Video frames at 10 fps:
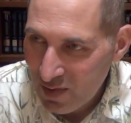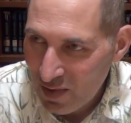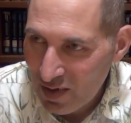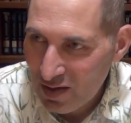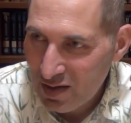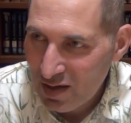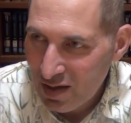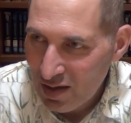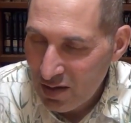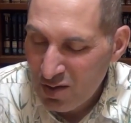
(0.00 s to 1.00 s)
Right?
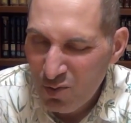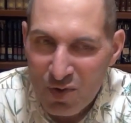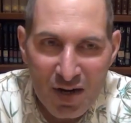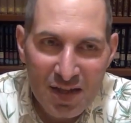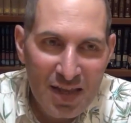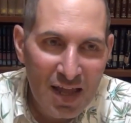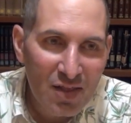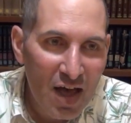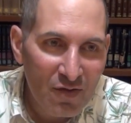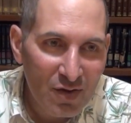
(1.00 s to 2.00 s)
So we're not at
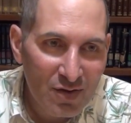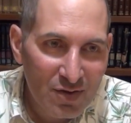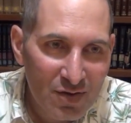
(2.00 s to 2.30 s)
that level.